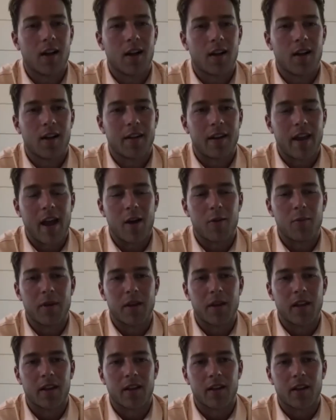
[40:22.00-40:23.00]
now
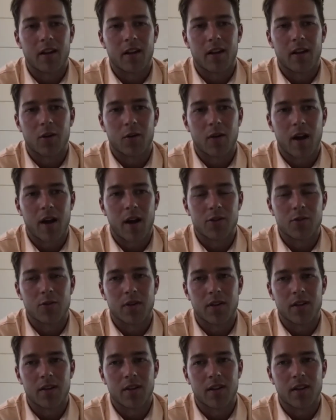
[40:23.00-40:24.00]
being a
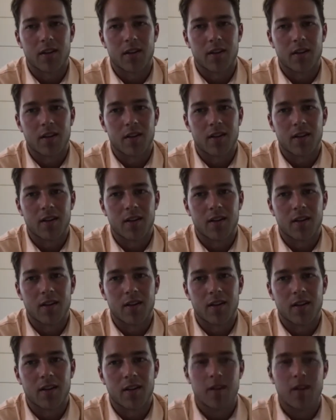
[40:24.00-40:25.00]
graduate and in the sort of
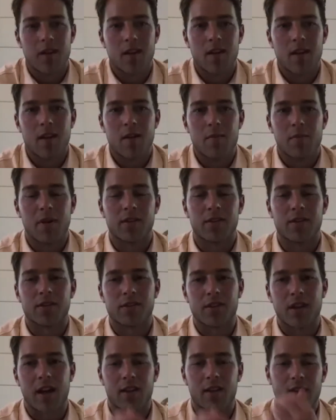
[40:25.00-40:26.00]
business
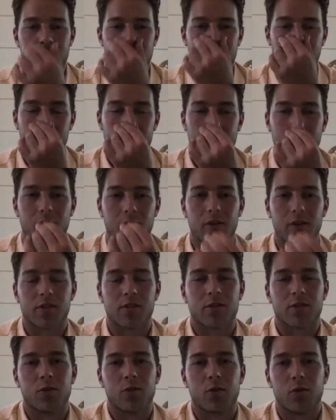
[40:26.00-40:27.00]
side of things, going to
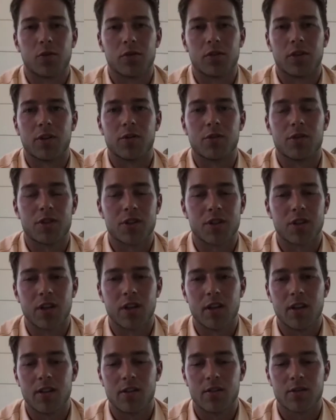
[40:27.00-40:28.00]
school, do you
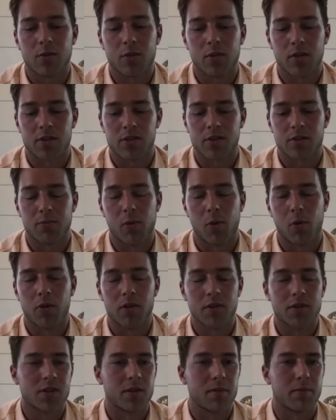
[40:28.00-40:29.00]
see sort of
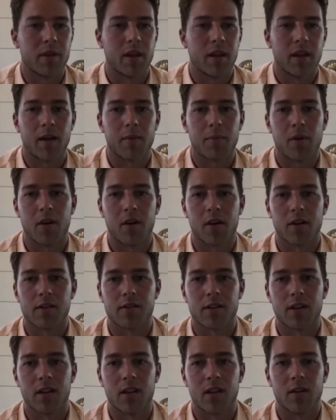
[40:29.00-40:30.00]
sports and being a part of
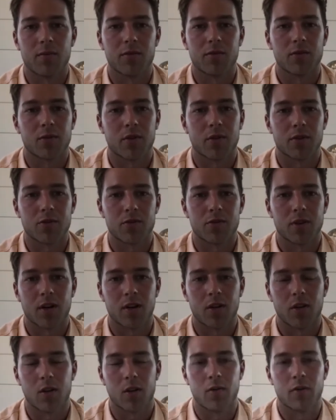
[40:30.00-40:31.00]
team sort of
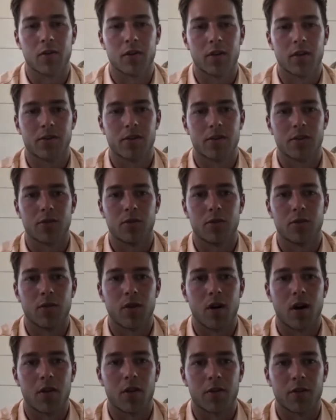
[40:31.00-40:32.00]
trickle over to
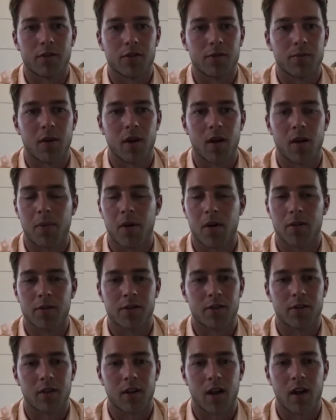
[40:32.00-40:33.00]
other parts of
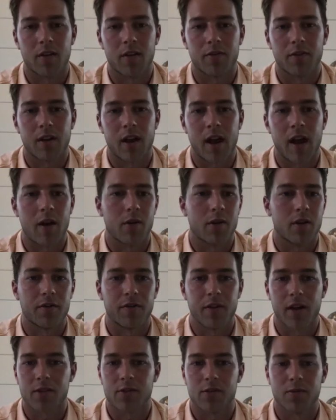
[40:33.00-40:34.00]
your life and how it
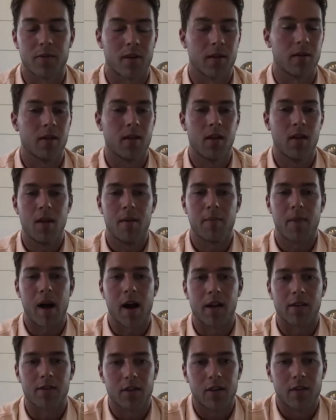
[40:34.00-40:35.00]
affects you
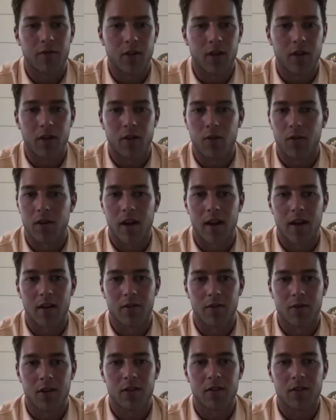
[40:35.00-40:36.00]
positively or
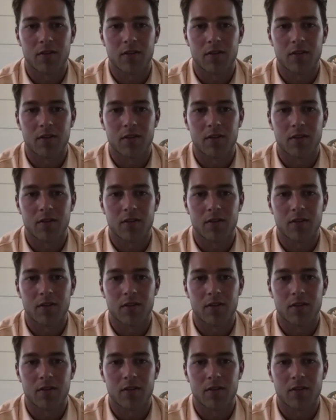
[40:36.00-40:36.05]
negatively?